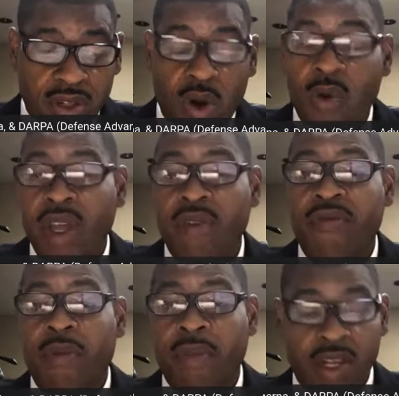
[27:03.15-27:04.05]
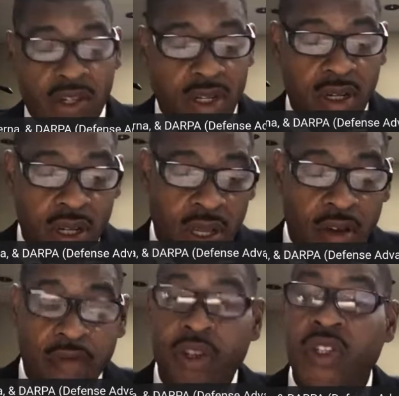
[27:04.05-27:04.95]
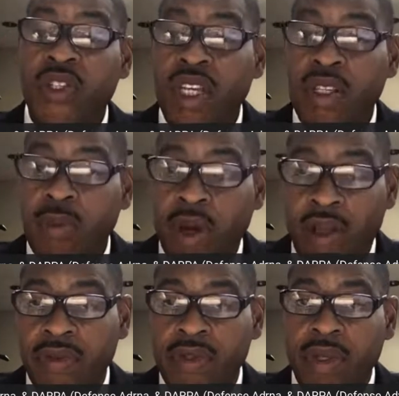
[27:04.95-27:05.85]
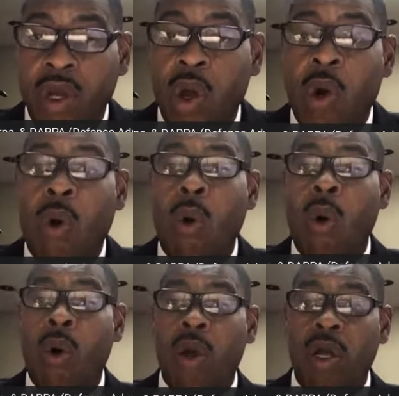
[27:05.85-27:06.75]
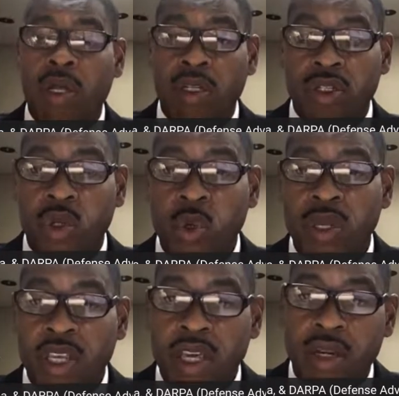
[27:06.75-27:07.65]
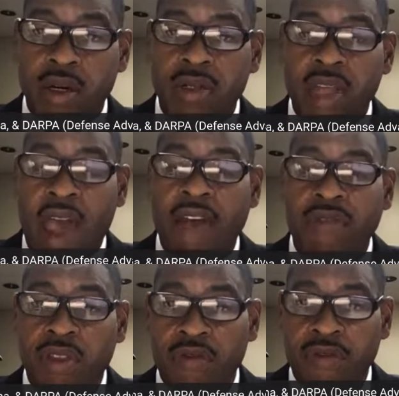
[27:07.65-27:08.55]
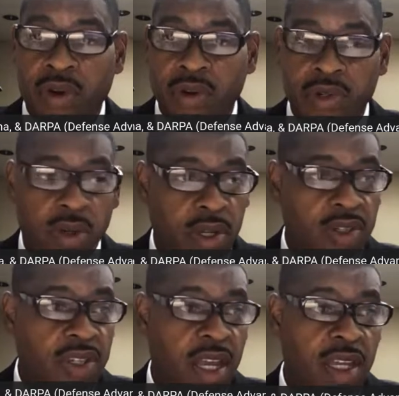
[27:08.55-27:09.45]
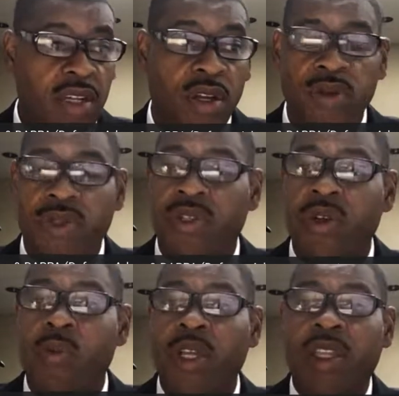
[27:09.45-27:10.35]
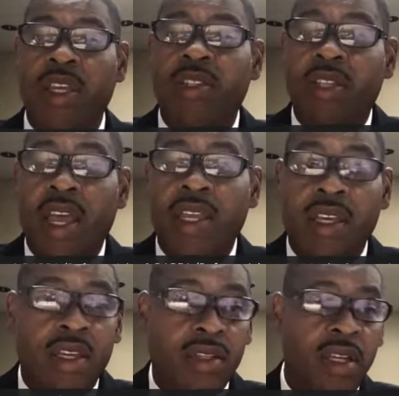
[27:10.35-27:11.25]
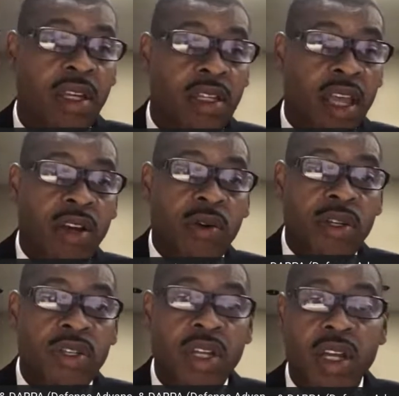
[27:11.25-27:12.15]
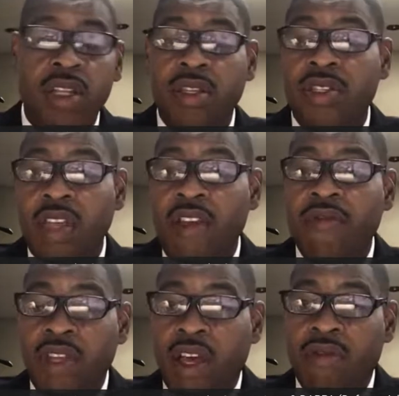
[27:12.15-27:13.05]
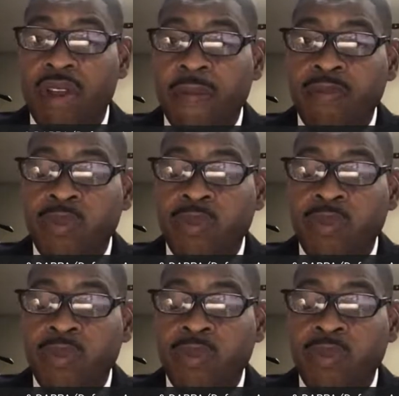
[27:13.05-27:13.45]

no information for 6 months or 2 years after the first and second doses. So what they're saying is they're going to study the safety of it